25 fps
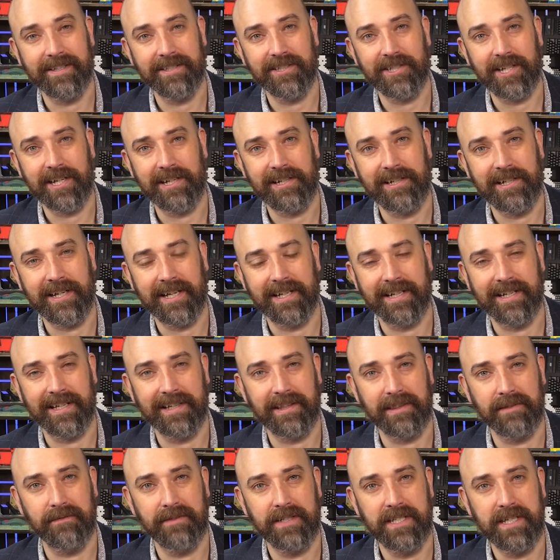the channel and
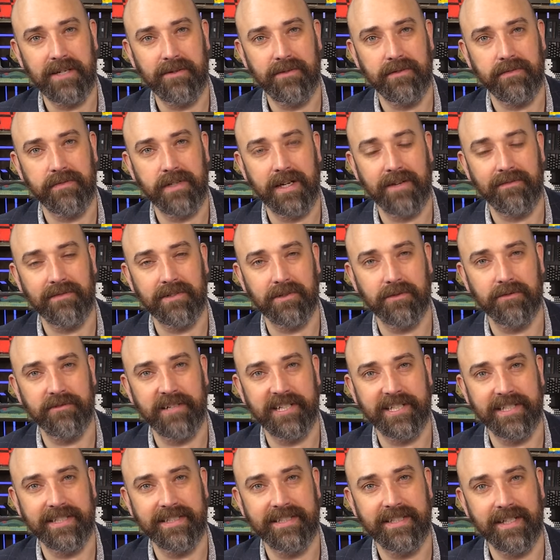like the video if you haven't
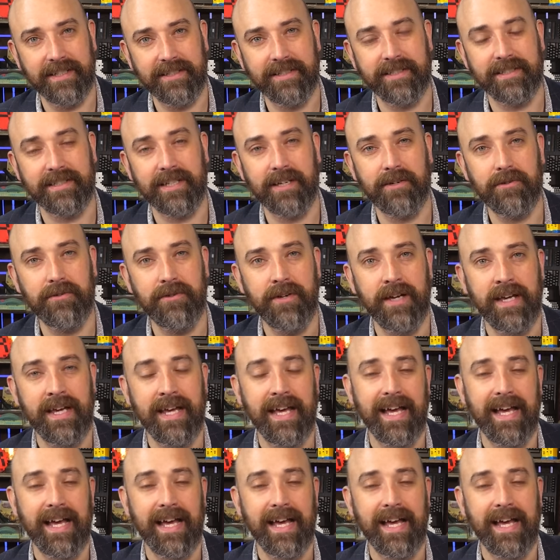already done so.